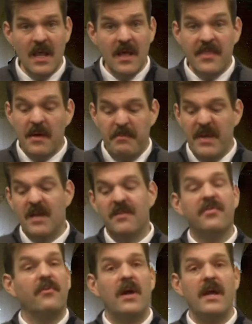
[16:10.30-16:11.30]
the Big
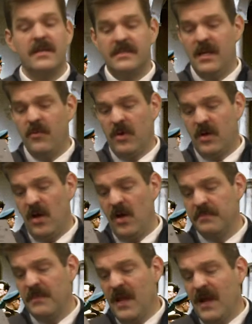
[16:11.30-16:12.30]
Three as they were
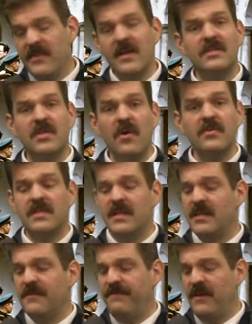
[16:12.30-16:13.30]
called, and they toasted
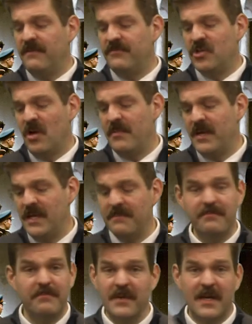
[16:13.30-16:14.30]
the defeat of Germany
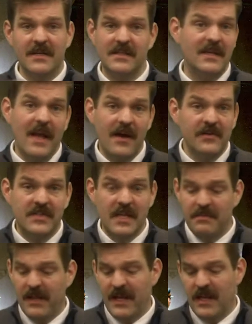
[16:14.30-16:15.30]
because it now
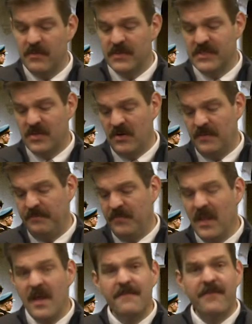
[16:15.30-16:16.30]
seemed like it was certain.
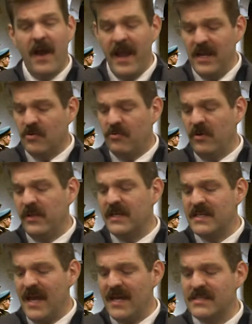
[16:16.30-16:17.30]
For 8 grilling
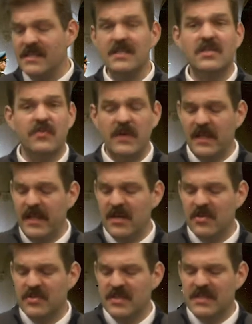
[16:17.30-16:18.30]
days, these three
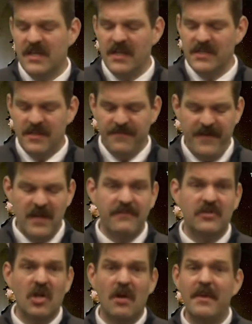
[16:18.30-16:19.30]
leaders discussed the fate of
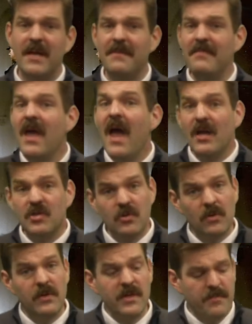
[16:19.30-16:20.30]
Germany and
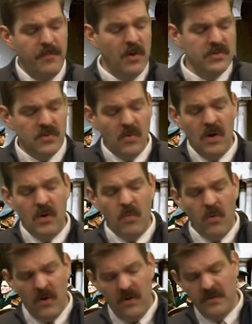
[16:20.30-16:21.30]
truly the post-war
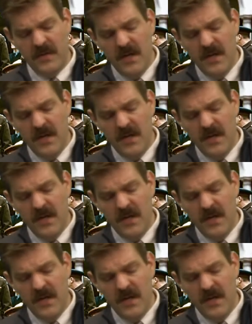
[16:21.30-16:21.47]
world.